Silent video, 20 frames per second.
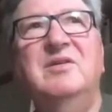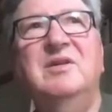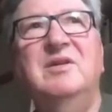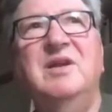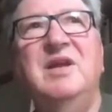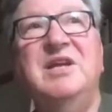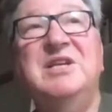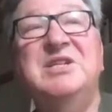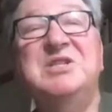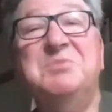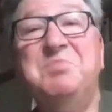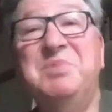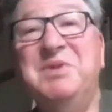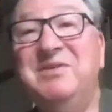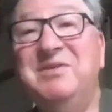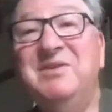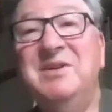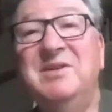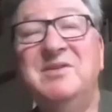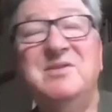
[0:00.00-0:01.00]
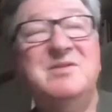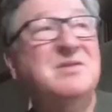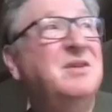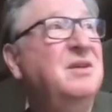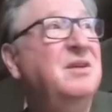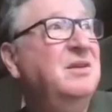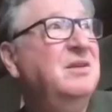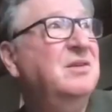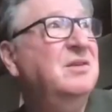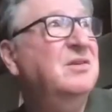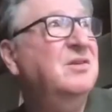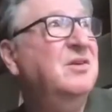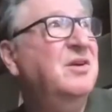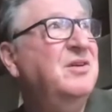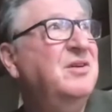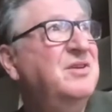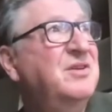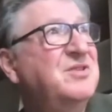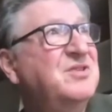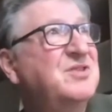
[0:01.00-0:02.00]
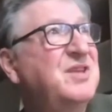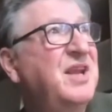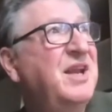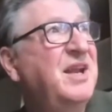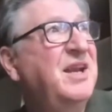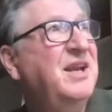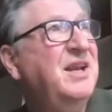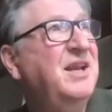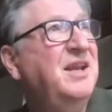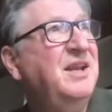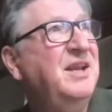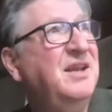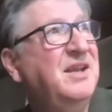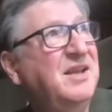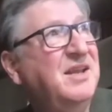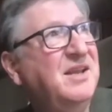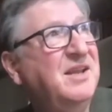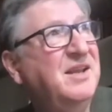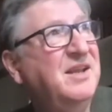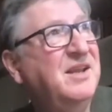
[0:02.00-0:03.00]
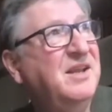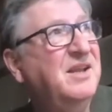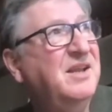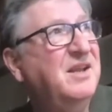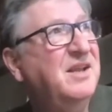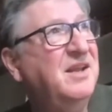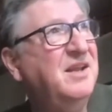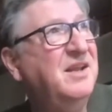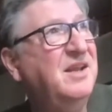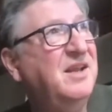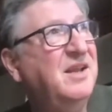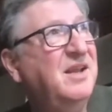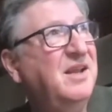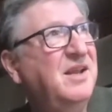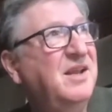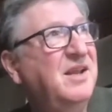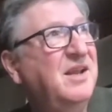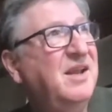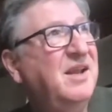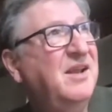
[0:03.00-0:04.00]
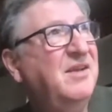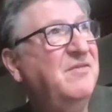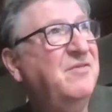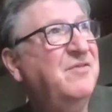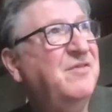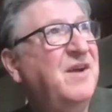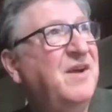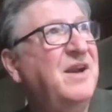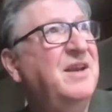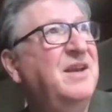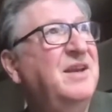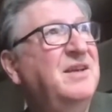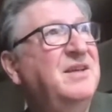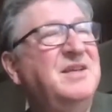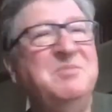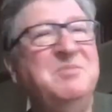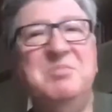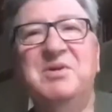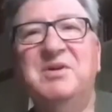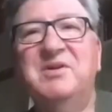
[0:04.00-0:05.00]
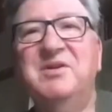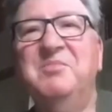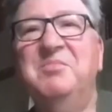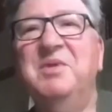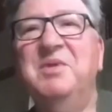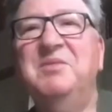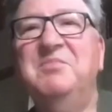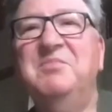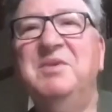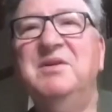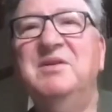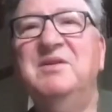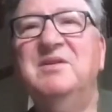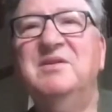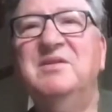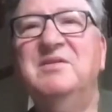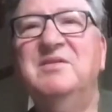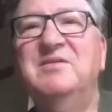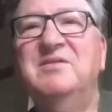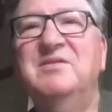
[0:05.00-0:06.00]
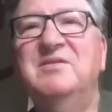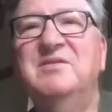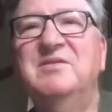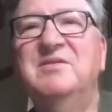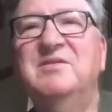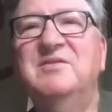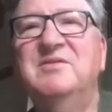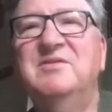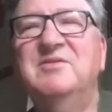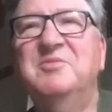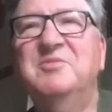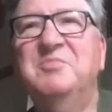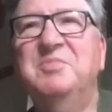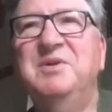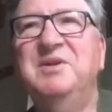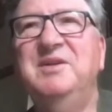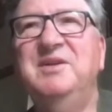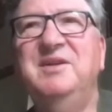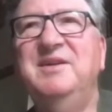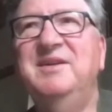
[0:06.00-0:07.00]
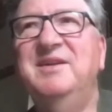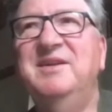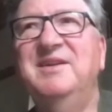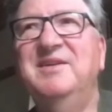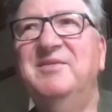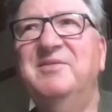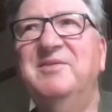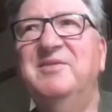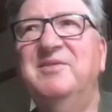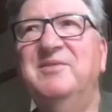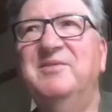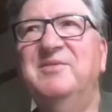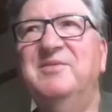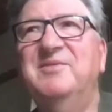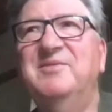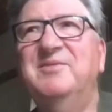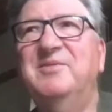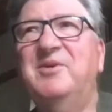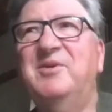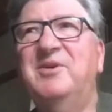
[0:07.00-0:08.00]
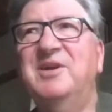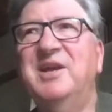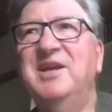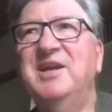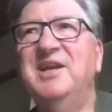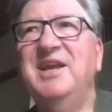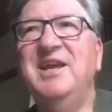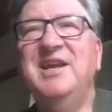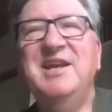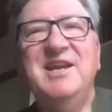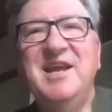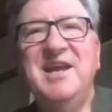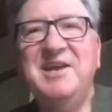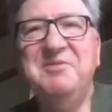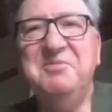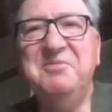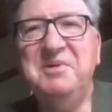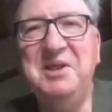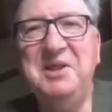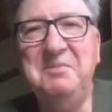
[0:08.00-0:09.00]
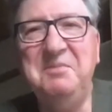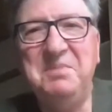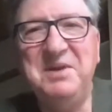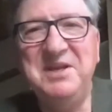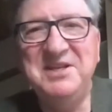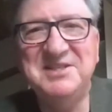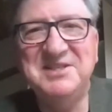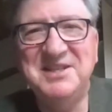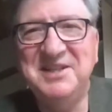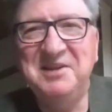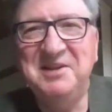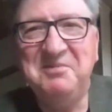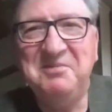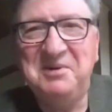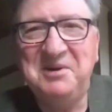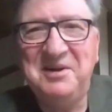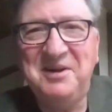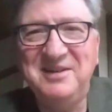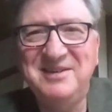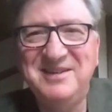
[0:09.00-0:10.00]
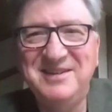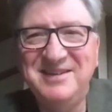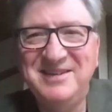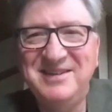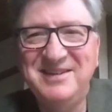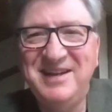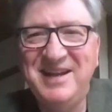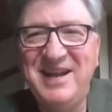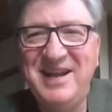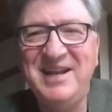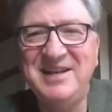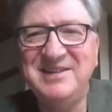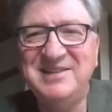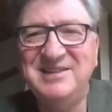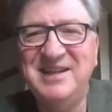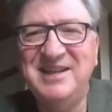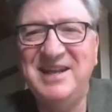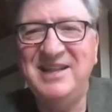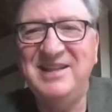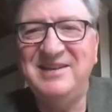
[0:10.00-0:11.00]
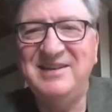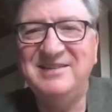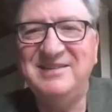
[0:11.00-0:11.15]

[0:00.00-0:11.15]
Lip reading: experiencing, understanding, and finding deeper commitment to be walking in and with peace in the world and together.